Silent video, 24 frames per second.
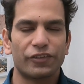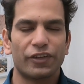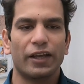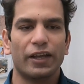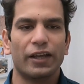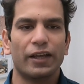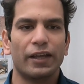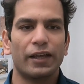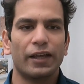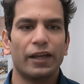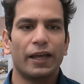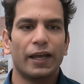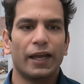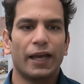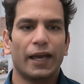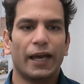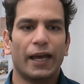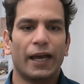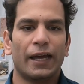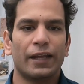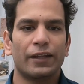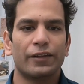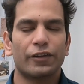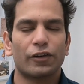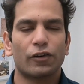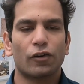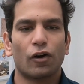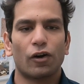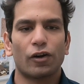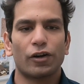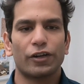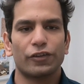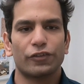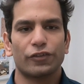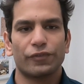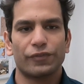and the Congress of
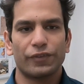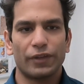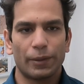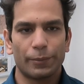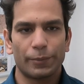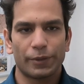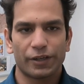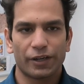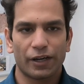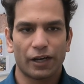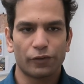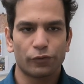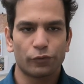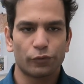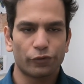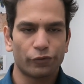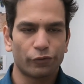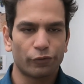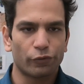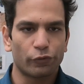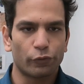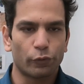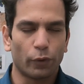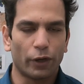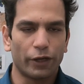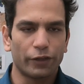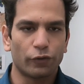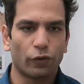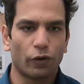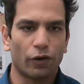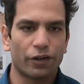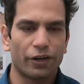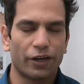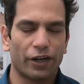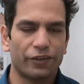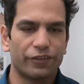Democrats, which was a white
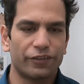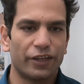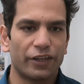organization.